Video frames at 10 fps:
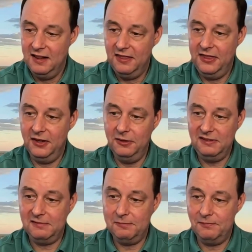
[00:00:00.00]

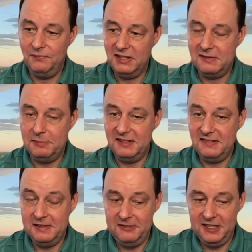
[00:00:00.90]
those
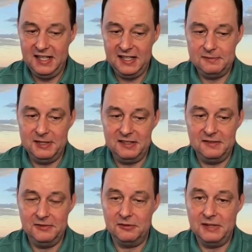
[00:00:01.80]
specific aspects
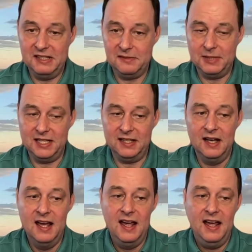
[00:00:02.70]
of your resume